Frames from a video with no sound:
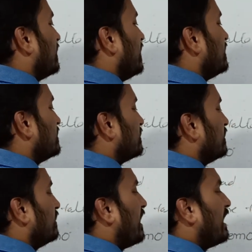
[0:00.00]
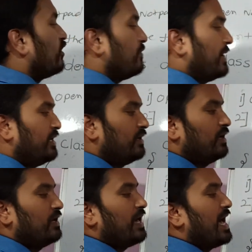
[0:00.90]
is the argument
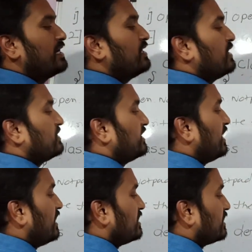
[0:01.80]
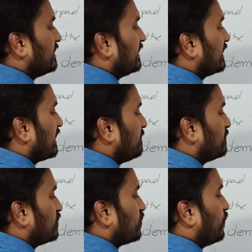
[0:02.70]
and string is the data type.
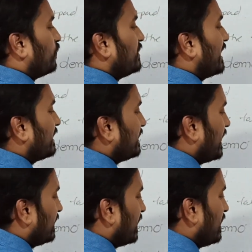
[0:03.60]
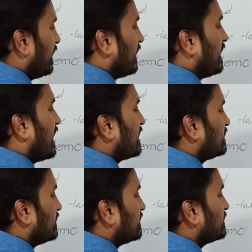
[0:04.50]
So we are creating
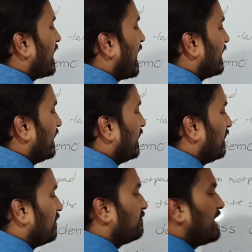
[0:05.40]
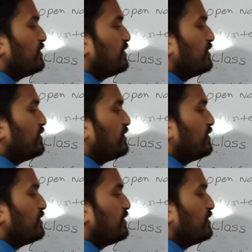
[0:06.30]
args array by